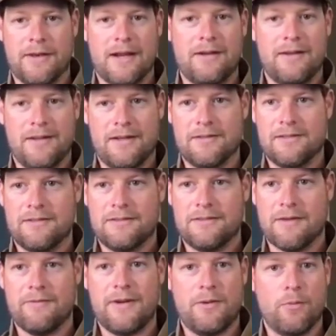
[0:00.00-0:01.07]

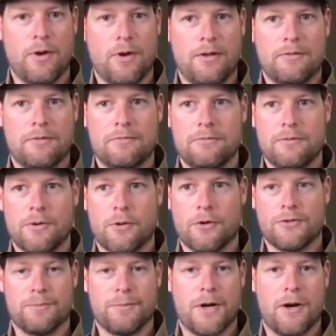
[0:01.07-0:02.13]
1971
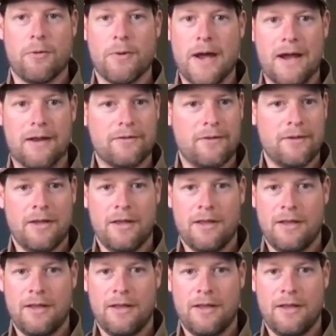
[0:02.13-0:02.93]
Horse and Burro Act,